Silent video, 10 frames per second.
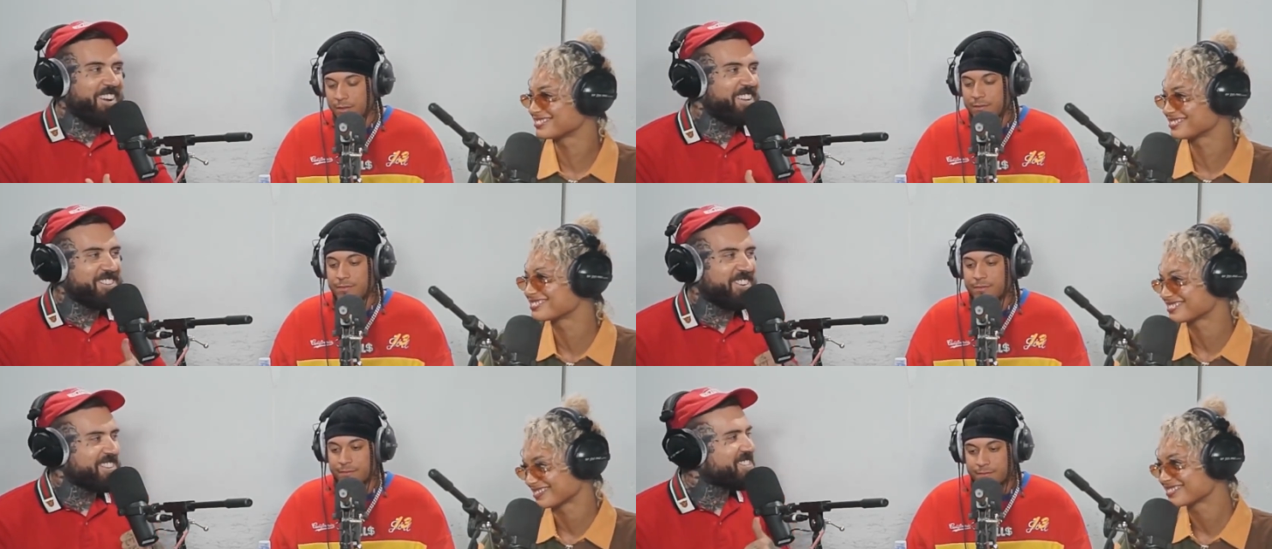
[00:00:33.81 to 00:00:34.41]
Speaker 1: her
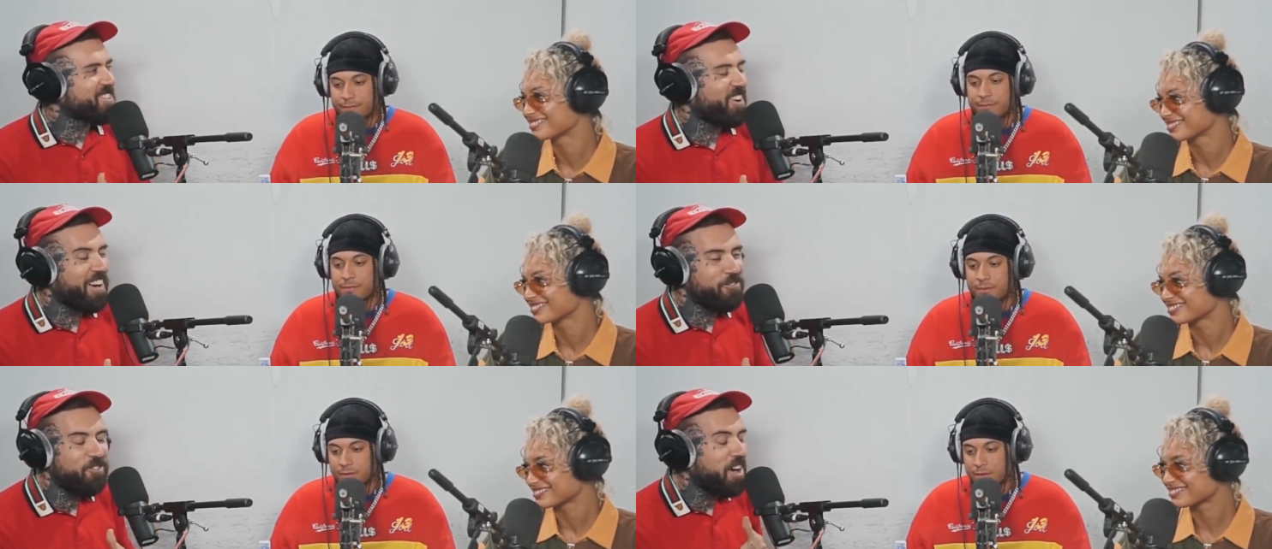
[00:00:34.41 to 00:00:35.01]
into a
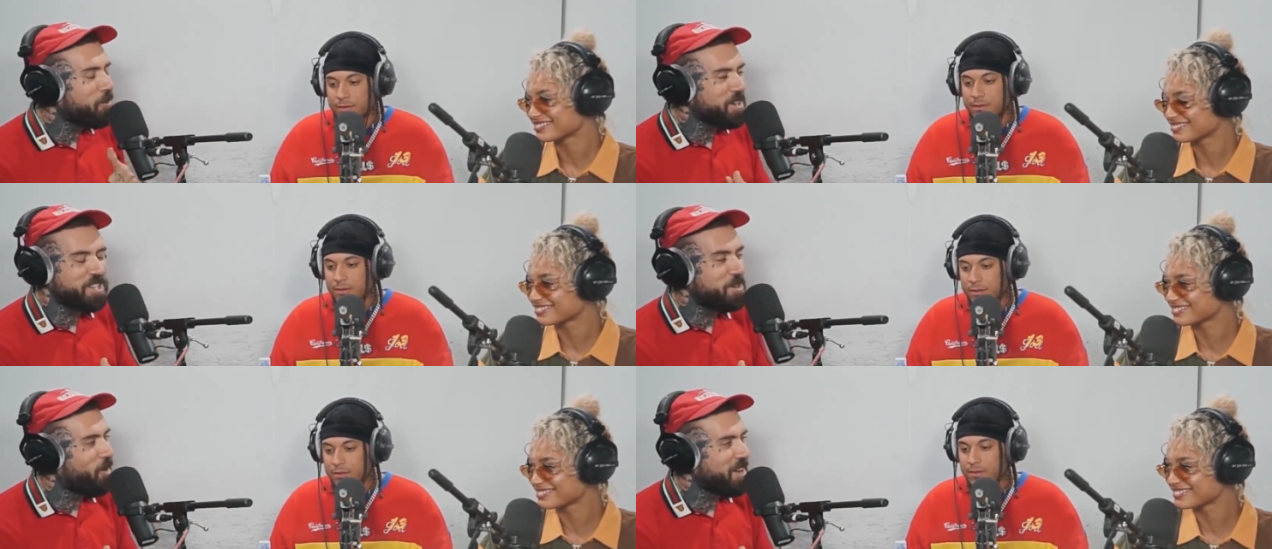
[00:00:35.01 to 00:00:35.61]
star. Fuck mm-hmm. what
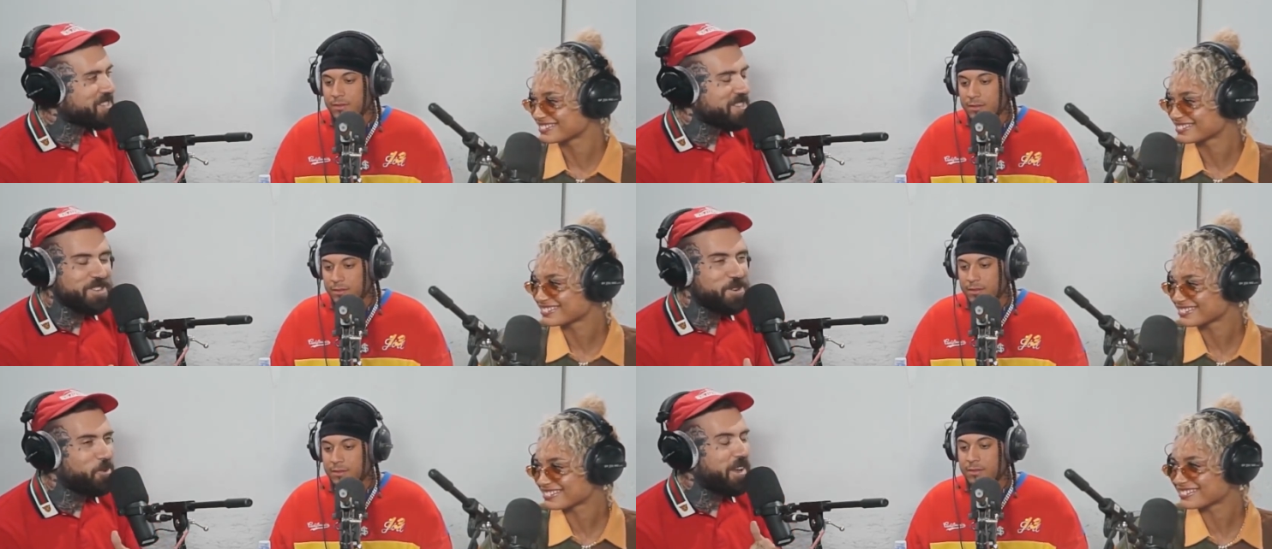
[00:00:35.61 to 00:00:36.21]
she wants to
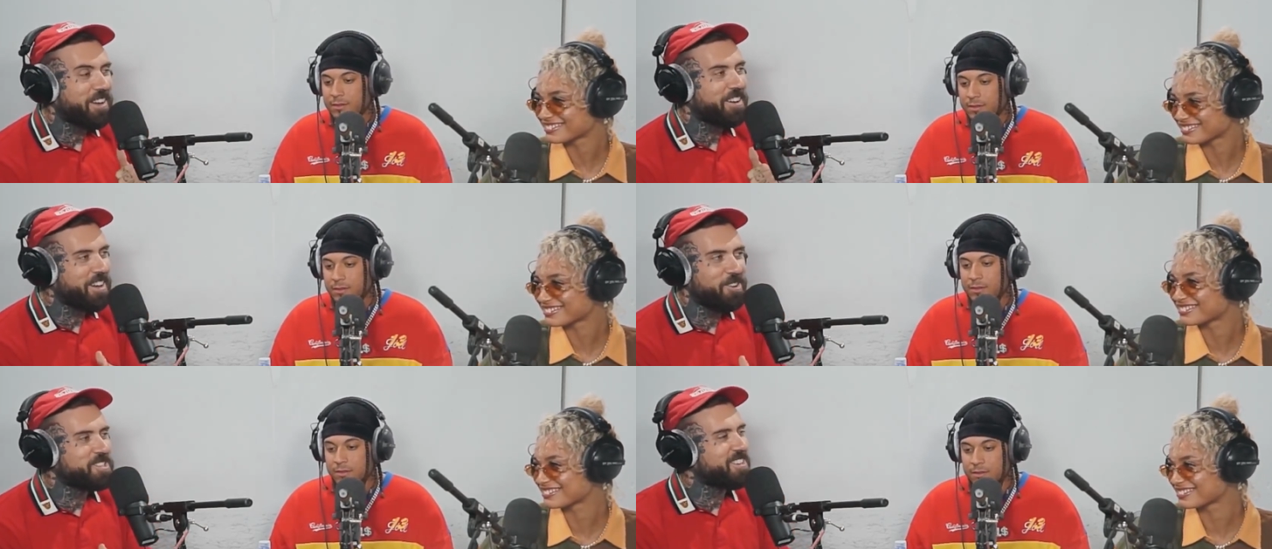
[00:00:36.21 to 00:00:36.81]
do. We are mm-hmm.
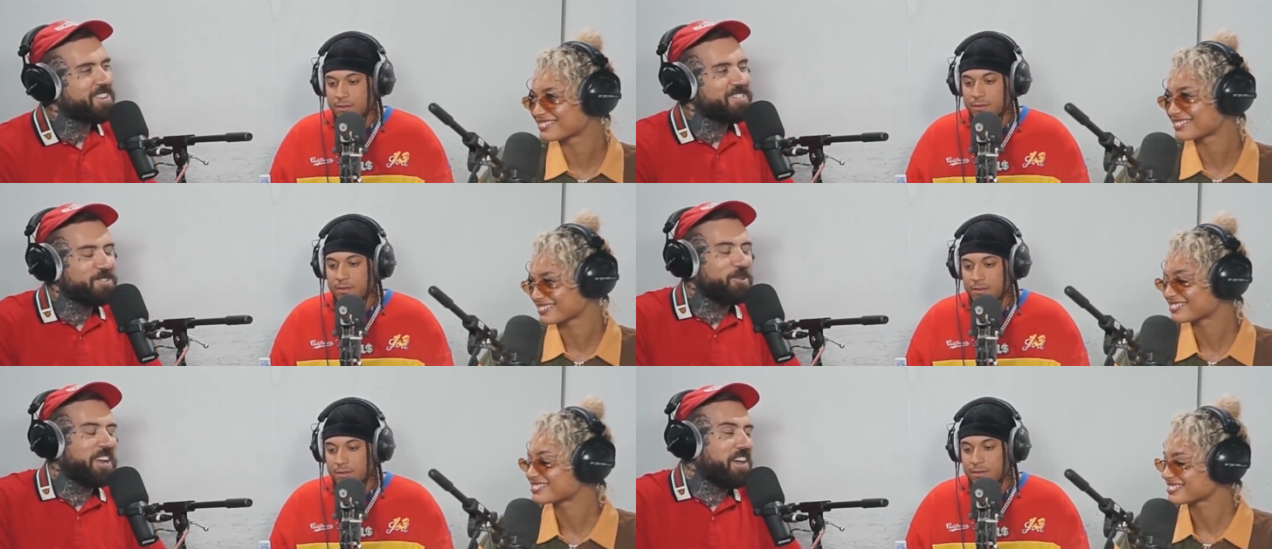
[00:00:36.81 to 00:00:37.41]
coaching her
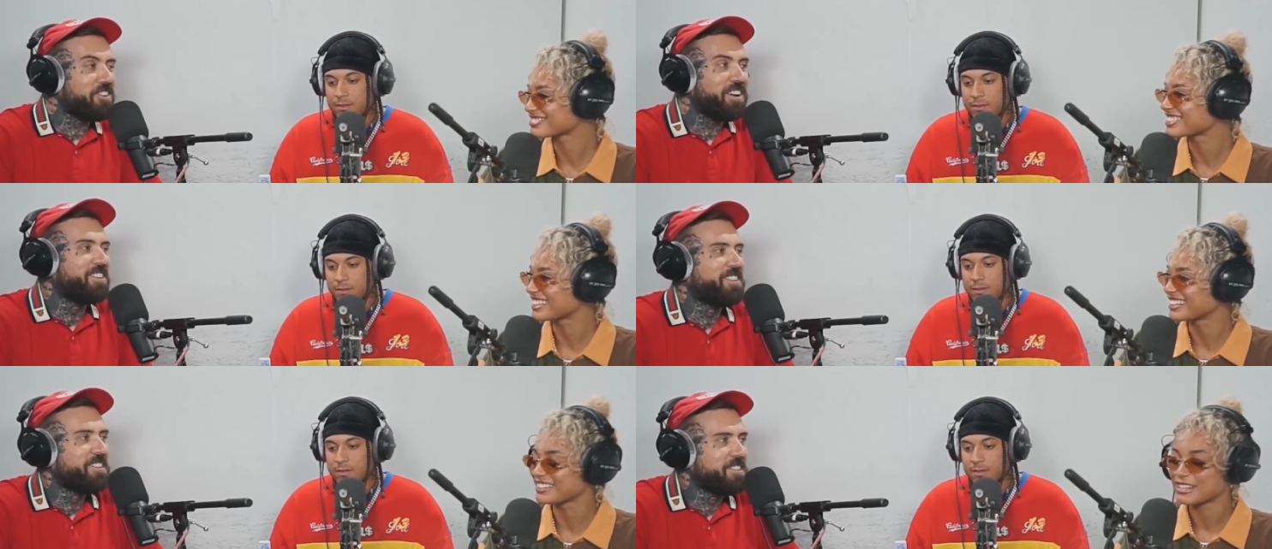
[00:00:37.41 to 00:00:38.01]
through whatever."
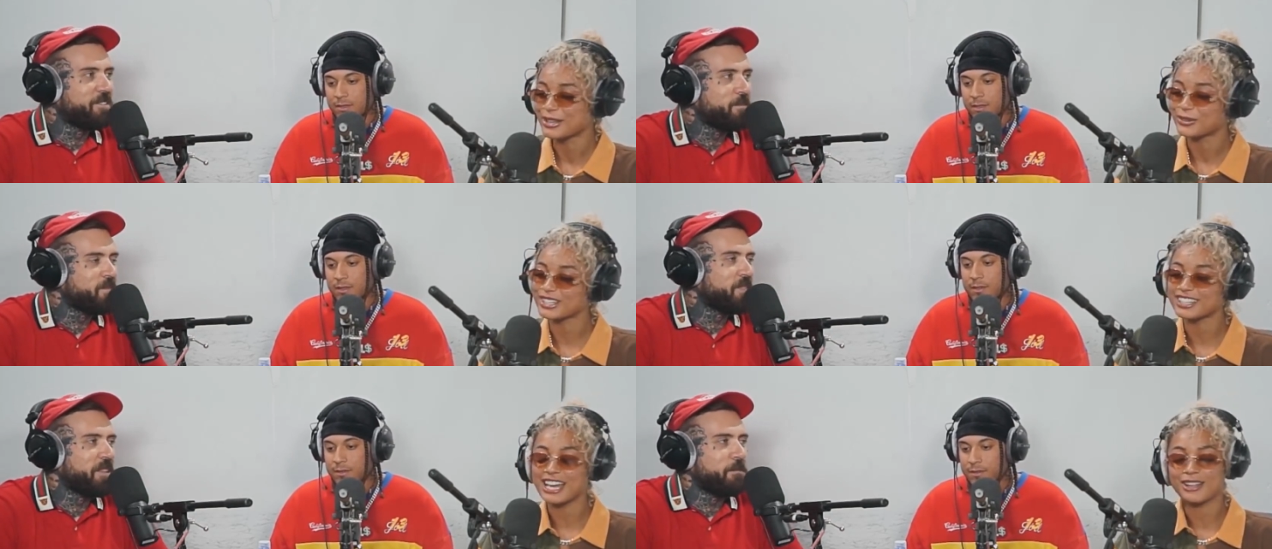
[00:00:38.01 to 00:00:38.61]
Speaker 2: Yeah.
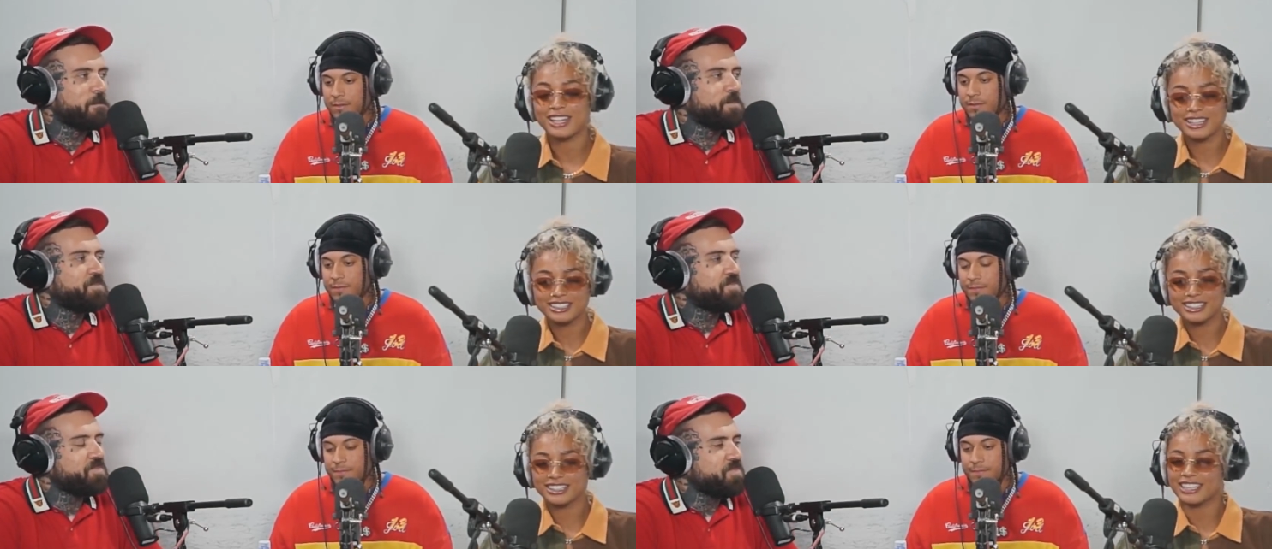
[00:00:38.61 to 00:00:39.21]
Well,
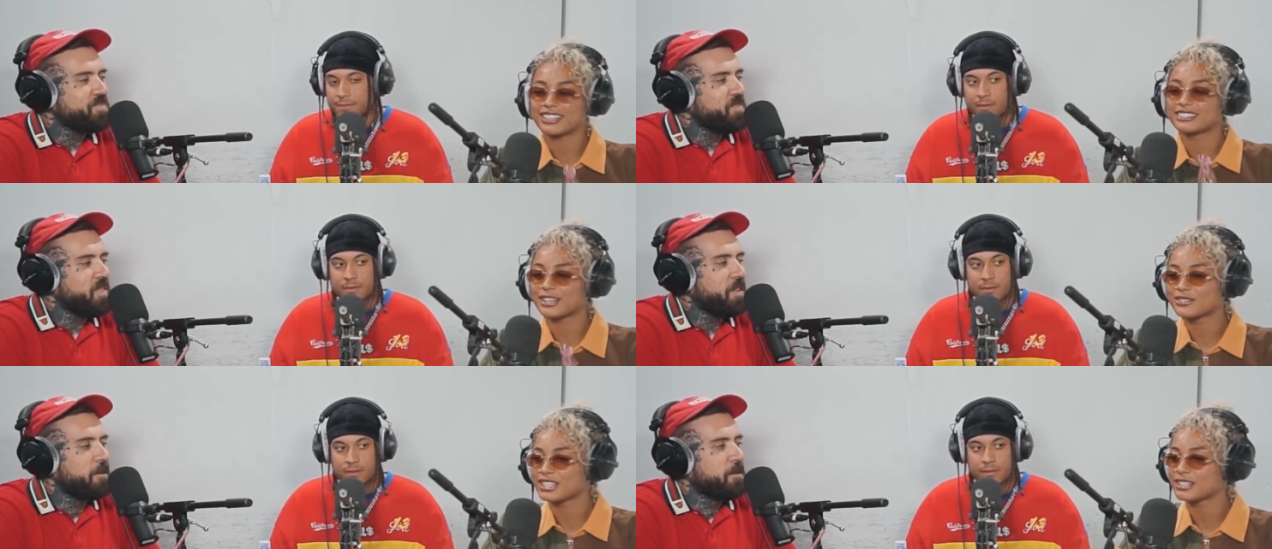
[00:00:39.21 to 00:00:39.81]
luckily, like
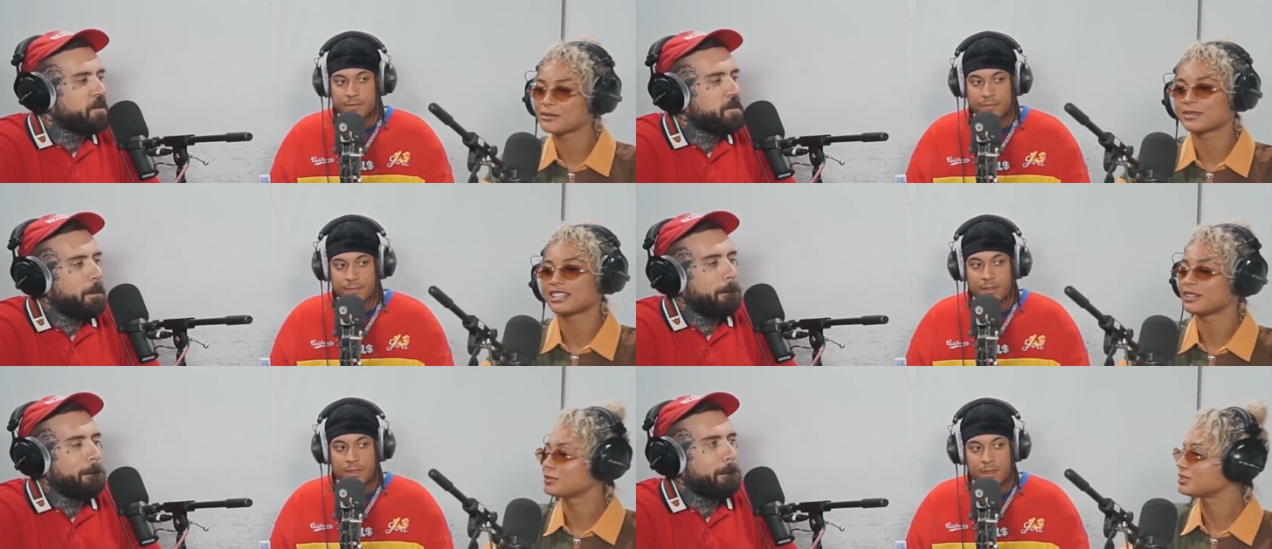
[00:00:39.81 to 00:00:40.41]
Def Jam,
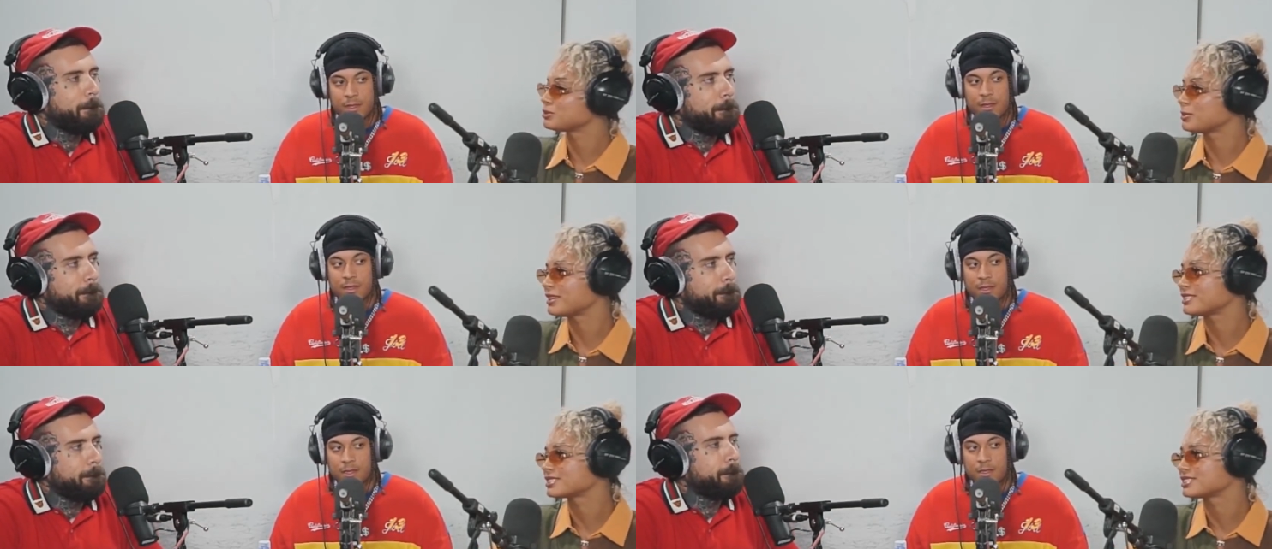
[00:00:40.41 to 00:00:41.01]
they let me do
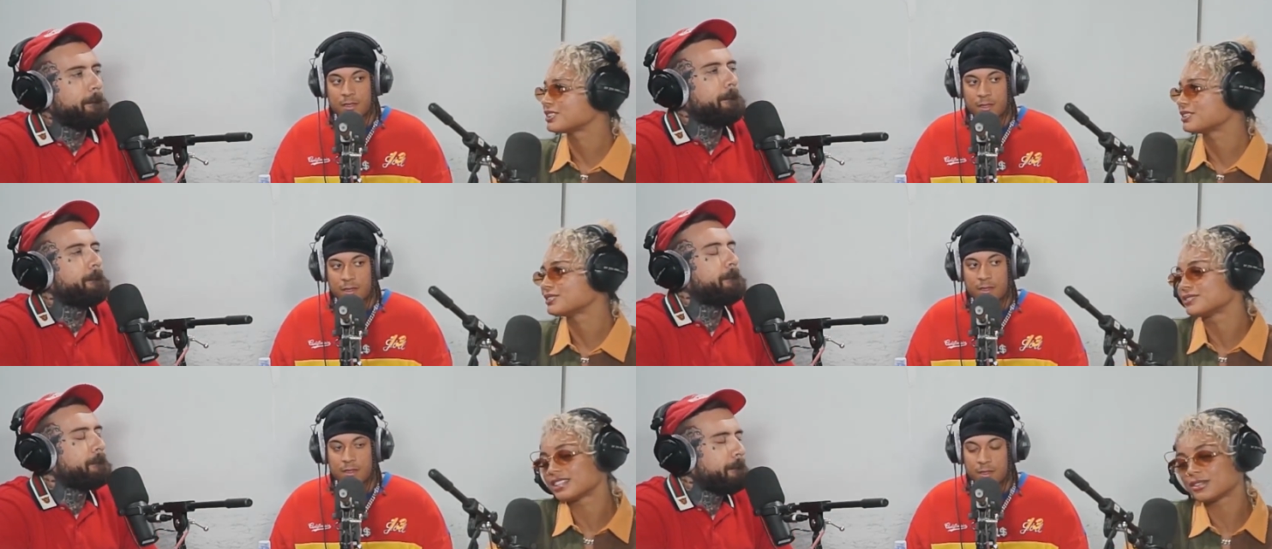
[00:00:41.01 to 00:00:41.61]
me, so
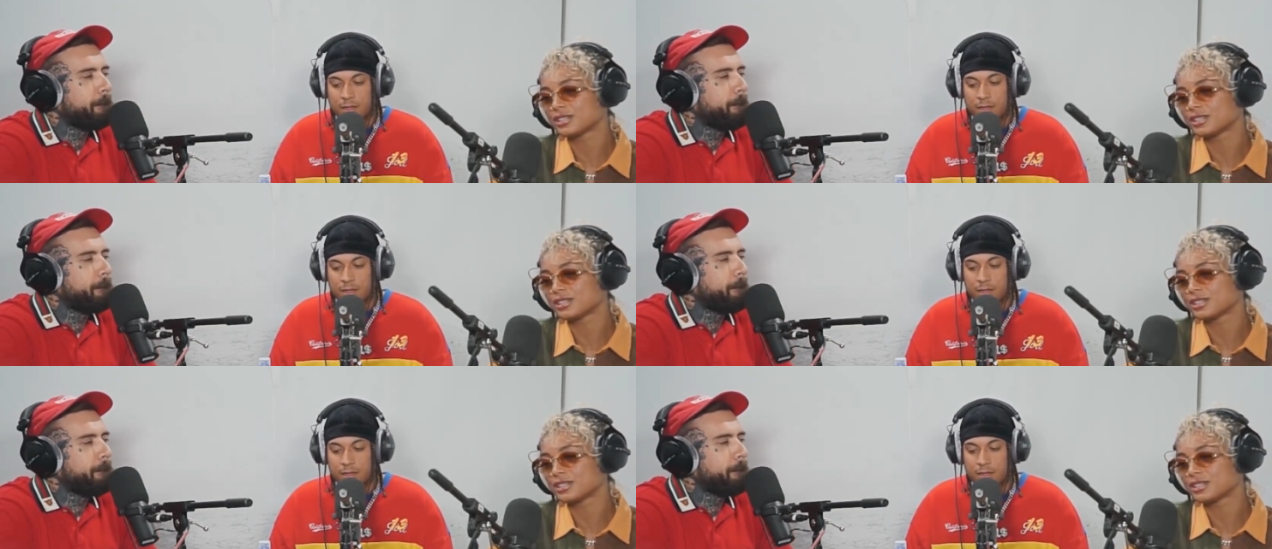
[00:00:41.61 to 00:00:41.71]
mm. they